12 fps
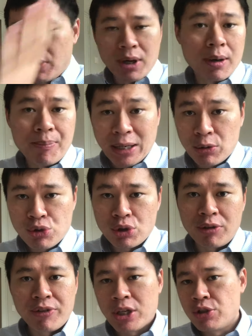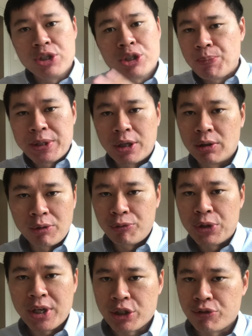Microsoft actually spit out a lot of
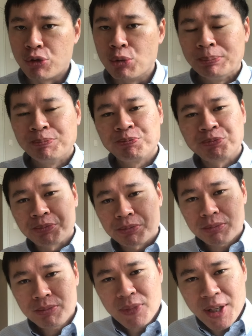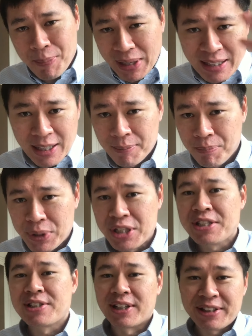free cash flow. But
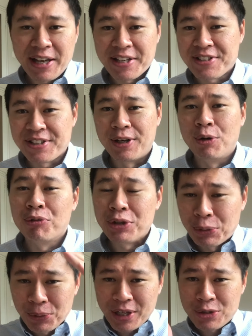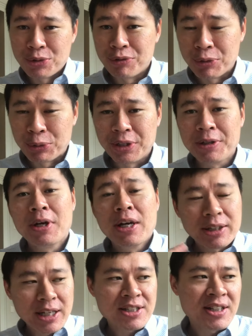companies like Tesla, hopefully don't get through the filter.
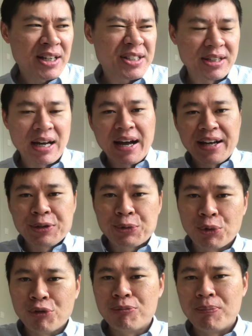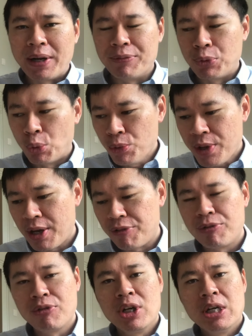Tesla is a high growth, but don't
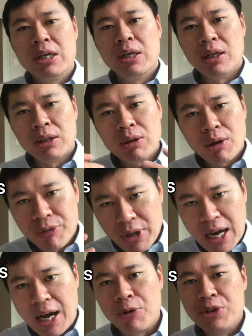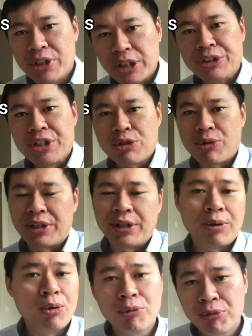have a lot of current earnings right
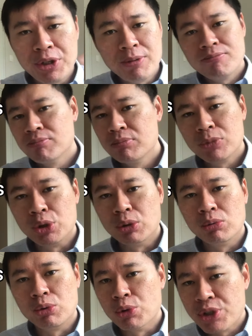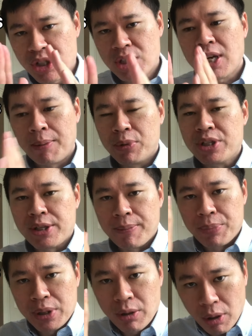now. Hopefully, you know, you'll see companies
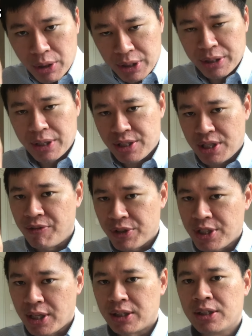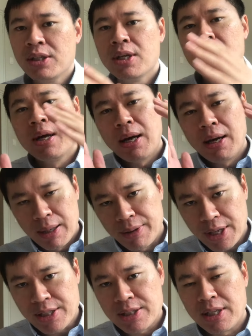that belong in that safer sector.
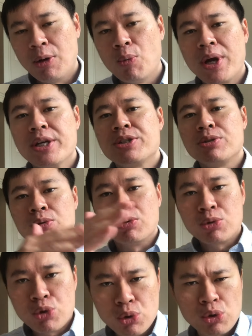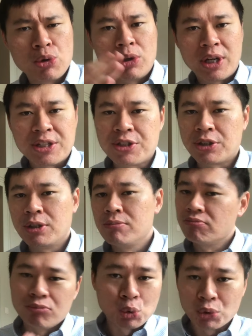Tesla, where it's, you know, still
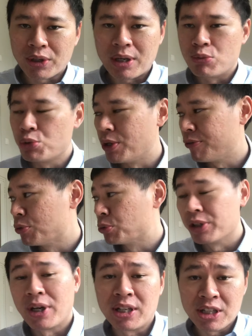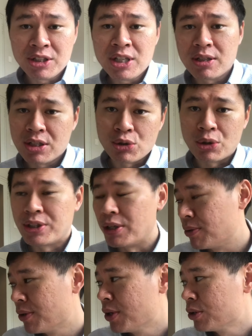uncertain, do not come through that filter. And indeed, it's not in that
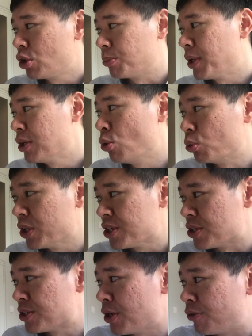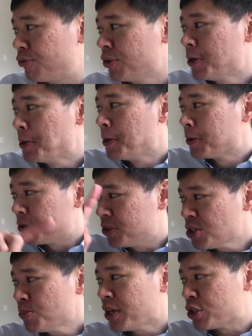top 10 holdings itself. The
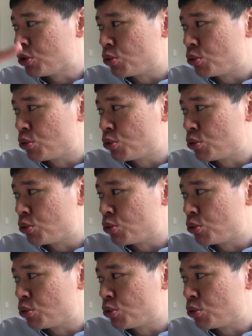next part is